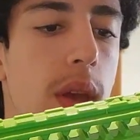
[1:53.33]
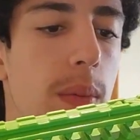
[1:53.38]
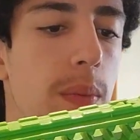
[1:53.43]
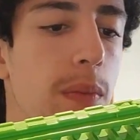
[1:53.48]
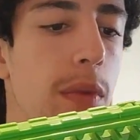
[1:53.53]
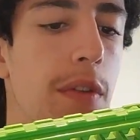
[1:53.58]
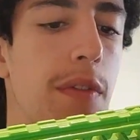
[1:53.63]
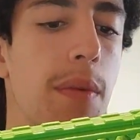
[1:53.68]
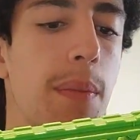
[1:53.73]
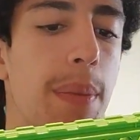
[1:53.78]

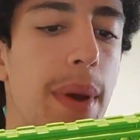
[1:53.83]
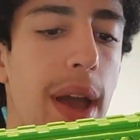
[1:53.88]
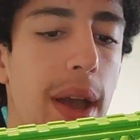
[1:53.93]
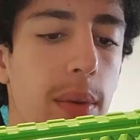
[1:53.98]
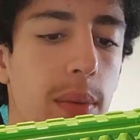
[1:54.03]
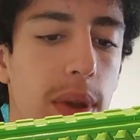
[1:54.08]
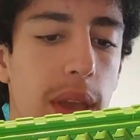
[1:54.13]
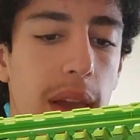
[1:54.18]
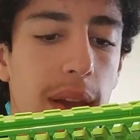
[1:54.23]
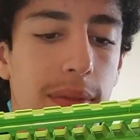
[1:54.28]
Moving back,
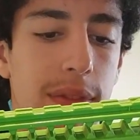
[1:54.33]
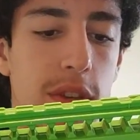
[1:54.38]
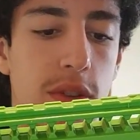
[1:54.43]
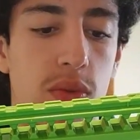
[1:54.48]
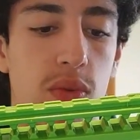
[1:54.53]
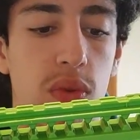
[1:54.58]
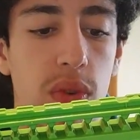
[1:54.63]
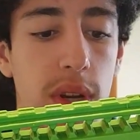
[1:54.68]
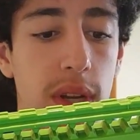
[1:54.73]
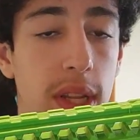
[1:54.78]
we have this
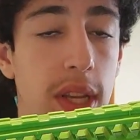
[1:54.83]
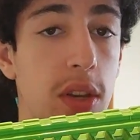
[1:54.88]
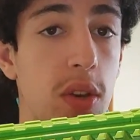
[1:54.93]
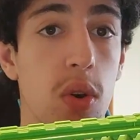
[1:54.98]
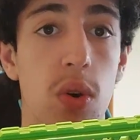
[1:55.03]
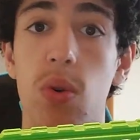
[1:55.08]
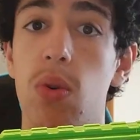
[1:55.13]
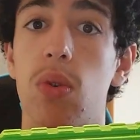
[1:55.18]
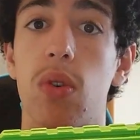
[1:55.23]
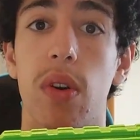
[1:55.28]
really
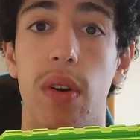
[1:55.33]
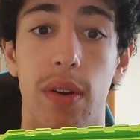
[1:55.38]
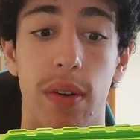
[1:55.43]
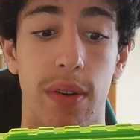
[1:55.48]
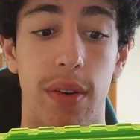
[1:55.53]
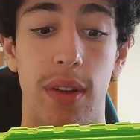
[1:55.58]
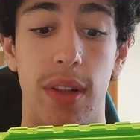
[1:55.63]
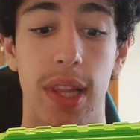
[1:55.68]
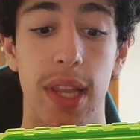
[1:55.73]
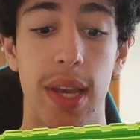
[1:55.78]
cool
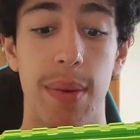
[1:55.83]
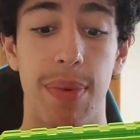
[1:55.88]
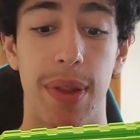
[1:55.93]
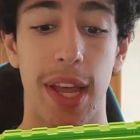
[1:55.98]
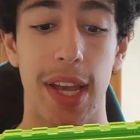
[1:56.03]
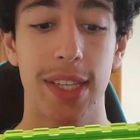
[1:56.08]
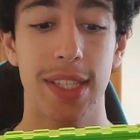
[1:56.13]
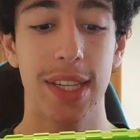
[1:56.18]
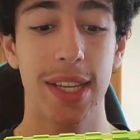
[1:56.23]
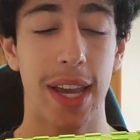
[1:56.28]
clear
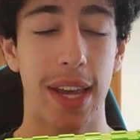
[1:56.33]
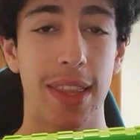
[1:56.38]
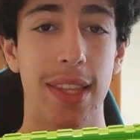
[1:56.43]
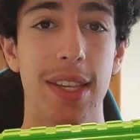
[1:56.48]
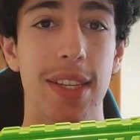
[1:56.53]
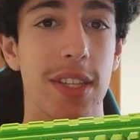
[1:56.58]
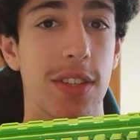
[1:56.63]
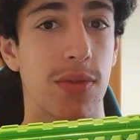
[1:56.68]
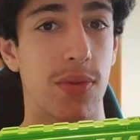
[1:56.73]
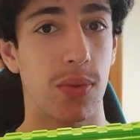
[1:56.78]
plastic, and
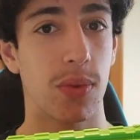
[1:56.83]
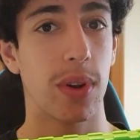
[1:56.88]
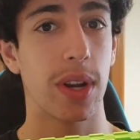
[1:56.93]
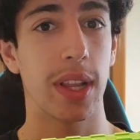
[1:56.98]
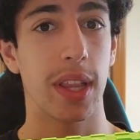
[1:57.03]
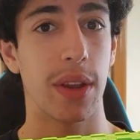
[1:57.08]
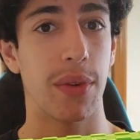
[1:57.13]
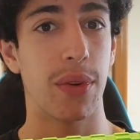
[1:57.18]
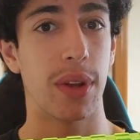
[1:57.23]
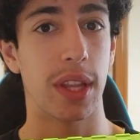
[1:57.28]
this is
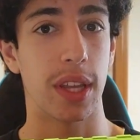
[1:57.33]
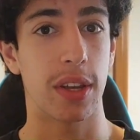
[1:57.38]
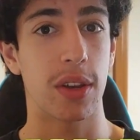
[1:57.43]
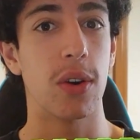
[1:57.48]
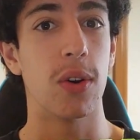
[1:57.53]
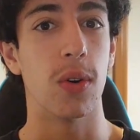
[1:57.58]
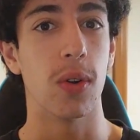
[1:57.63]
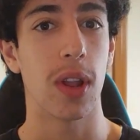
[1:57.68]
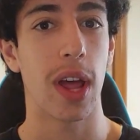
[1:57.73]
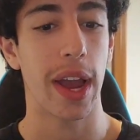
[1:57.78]
really
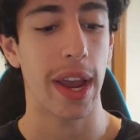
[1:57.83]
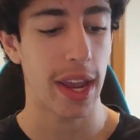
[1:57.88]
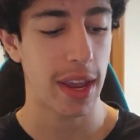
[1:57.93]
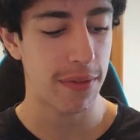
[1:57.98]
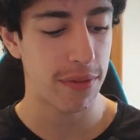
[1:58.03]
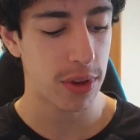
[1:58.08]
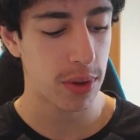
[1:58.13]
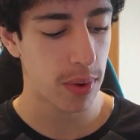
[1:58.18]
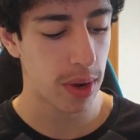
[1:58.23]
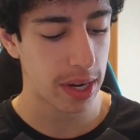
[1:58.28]
cool. Like
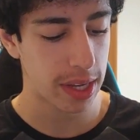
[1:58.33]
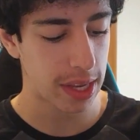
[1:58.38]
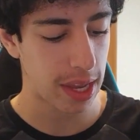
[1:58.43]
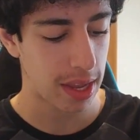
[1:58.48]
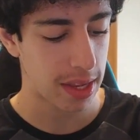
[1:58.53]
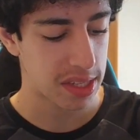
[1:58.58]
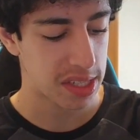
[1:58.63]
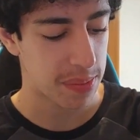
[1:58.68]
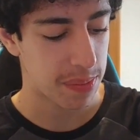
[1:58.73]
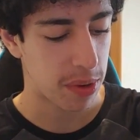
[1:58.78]
if you want to get
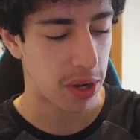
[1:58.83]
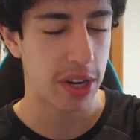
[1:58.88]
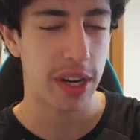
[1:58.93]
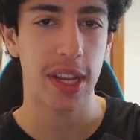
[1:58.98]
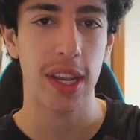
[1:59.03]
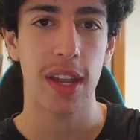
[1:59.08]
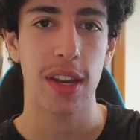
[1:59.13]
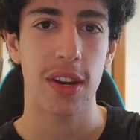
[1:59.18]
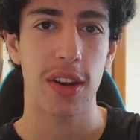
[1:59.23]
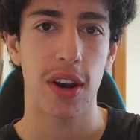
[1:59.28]
into
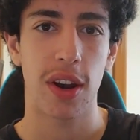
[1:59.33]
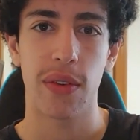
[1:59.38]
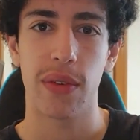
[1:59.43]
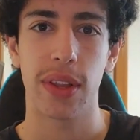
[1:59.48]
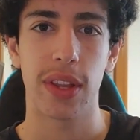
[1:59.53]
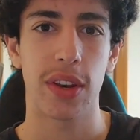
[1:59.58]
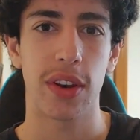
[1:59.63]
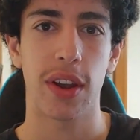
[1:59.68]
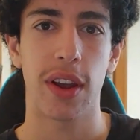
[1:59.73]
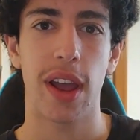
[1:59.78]
modding and you don't
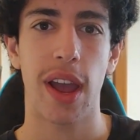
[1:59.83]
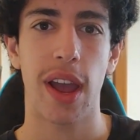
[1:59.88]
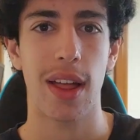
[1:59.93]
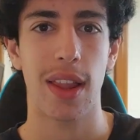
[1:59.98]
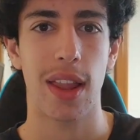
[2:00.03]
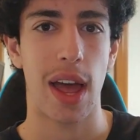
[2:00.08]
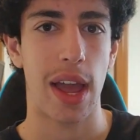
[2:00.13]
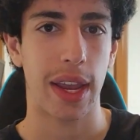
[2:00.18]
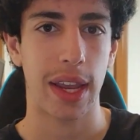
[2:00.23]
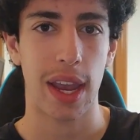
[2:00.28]
really know
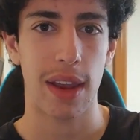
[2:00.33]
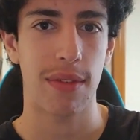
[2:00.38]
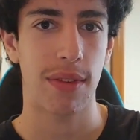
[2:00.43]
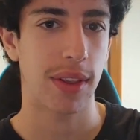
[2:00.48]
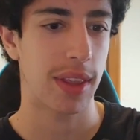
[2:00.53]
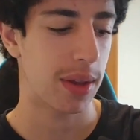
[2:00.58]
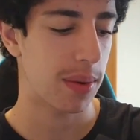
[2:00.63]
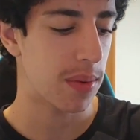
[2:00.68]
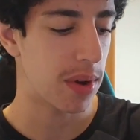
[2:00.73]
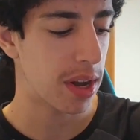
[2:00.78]
like
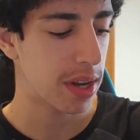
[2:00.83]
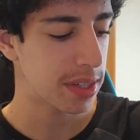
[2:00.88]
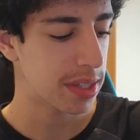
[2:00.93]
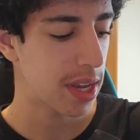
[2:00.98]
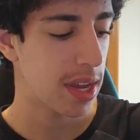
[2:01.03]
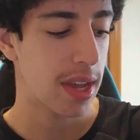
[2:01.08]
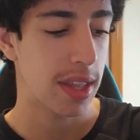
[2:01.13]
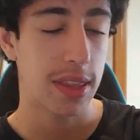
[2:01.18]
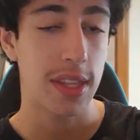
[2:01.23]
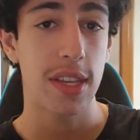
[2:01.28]
everything works,
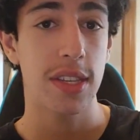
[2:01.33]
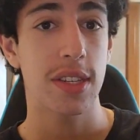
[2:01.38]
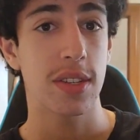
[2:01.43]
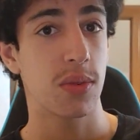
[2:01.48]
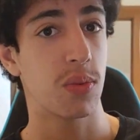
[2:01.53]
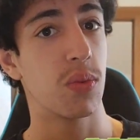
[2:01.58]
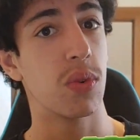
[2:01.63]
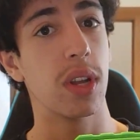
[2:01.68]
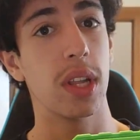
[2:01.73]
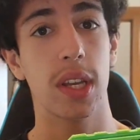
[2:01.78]
this is a
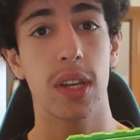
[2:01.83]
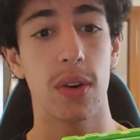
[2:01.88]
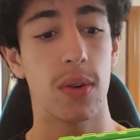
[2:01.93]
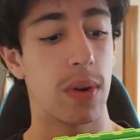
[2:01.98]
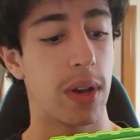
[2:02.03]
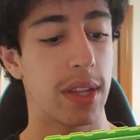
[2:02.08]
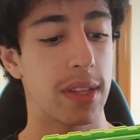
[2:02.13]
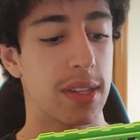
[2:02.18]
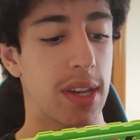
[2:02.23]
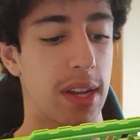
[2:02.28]
really cool
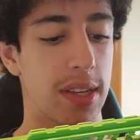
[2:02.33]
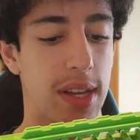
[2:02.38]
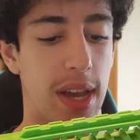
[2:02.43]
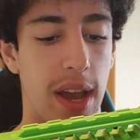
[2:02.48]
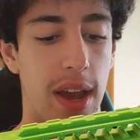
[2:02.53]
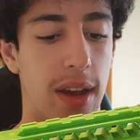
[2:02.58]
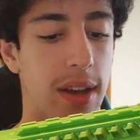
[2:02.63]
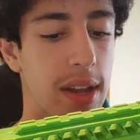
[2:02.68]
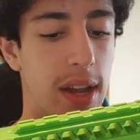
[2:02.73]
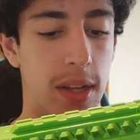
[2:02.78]
insight to
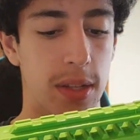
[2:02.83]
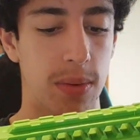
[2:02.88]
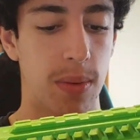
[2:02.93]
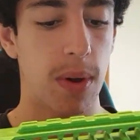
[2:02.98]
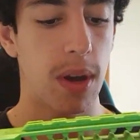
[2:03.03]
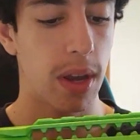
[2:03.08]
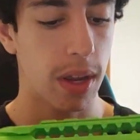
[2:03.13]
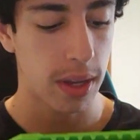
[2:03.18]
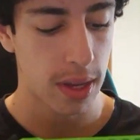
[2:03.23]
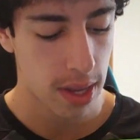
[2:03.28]
how guns
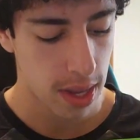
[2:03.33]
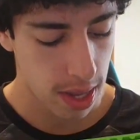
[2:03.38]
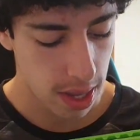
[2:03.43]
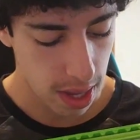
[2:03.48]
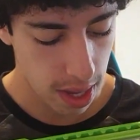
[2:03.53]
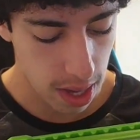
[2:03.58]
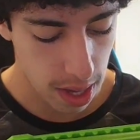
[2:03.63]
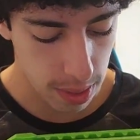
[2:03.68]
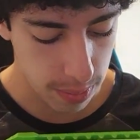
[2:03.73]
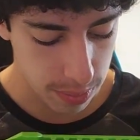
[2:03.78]
work.
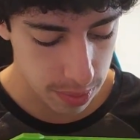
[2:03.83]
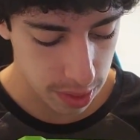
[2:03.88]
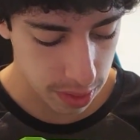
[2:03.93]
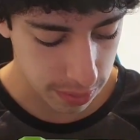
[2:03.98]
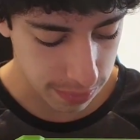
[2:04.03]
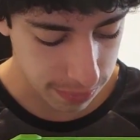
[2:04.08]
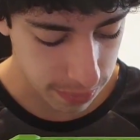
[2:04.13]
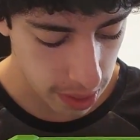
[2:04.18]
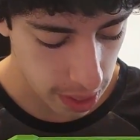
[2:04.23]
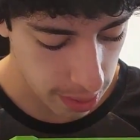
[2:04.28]
We've got
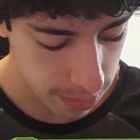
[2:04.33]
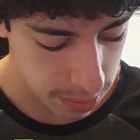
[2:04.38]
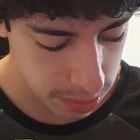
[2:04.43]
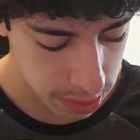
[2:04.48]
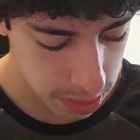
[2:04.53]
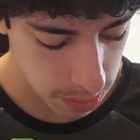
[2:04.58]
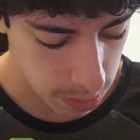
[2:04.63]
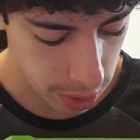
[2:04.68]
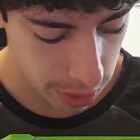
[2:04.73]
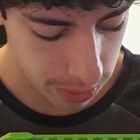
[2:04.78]
the
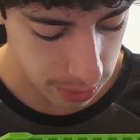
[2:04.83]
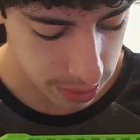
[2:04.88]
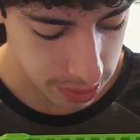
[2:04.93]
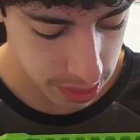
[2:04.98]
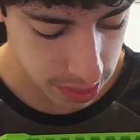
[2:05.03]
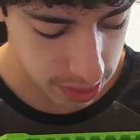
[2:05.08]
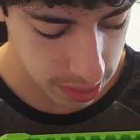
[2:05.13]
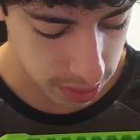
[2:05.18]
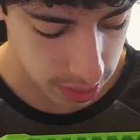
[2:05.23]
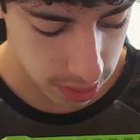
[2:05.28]
flywheels, the motor
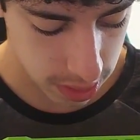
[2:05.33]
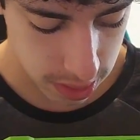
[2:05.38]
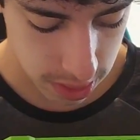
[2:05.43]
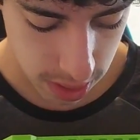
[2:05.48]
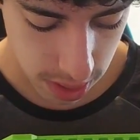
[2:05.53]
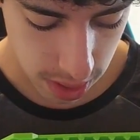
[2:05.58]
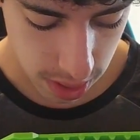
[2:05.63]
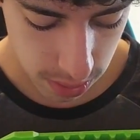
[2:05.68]
resistors.